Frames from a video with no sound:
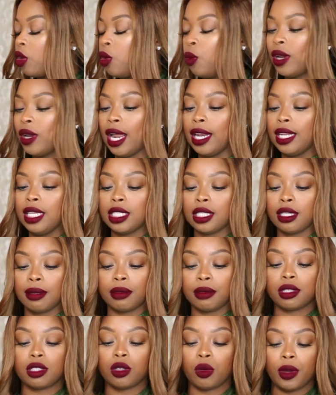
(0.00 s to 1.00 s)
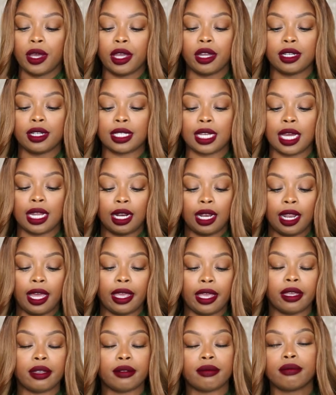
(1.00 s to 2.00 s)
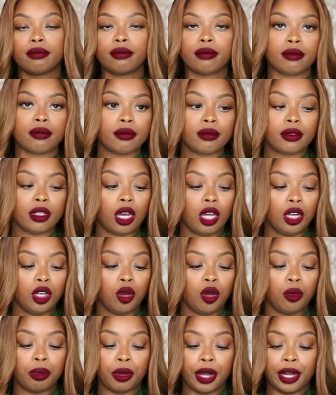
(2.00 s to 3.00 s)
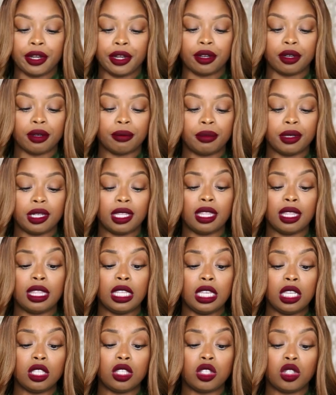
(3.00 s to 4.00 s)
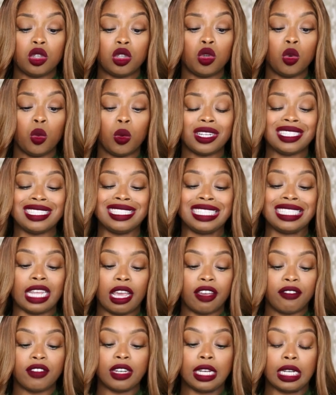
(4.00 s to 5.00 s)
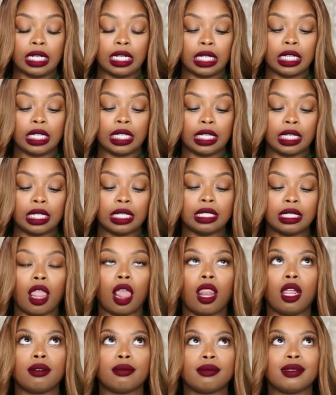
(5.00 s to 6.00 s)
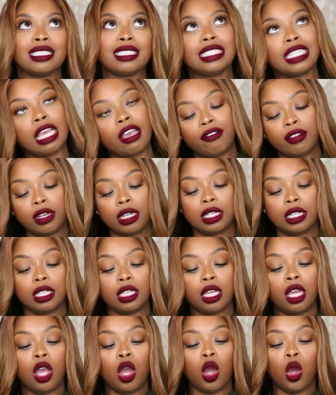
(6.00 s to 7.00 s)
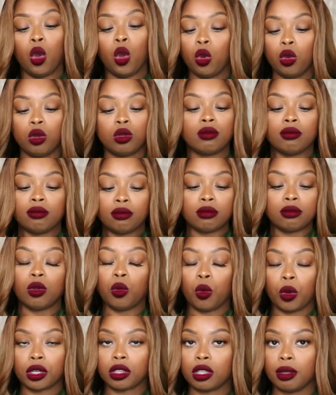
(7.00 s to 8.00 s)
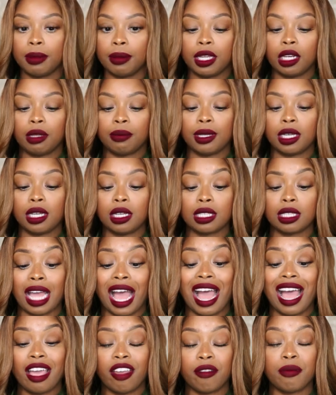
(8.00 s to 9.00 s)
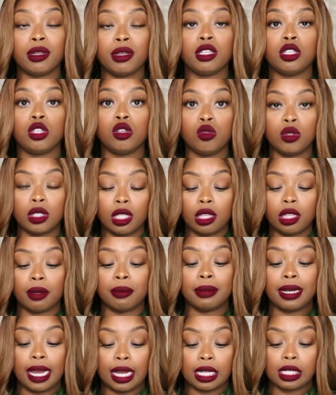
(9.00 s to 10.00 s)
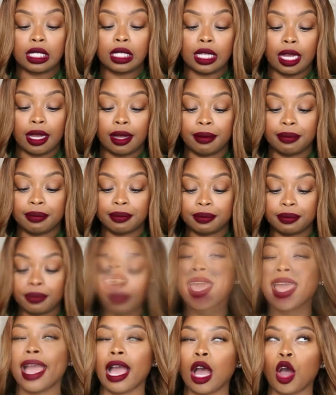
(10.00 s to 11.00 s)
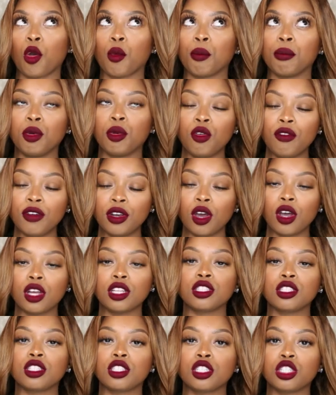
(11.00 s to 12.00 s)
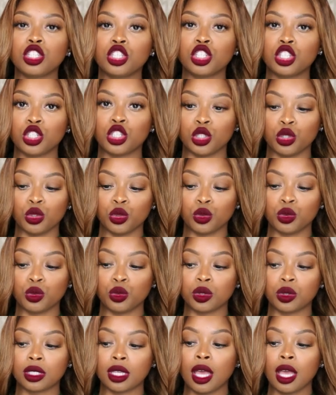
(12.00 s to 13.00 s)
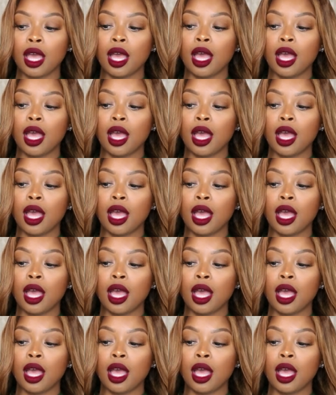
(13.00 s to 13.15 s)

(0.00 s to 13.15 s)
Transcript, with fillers: when I need something to wear, it's kind of like a no-brainer. But these two were definitely, definitely worth the money because I have been using them nonstop. Now, moving on to shoes.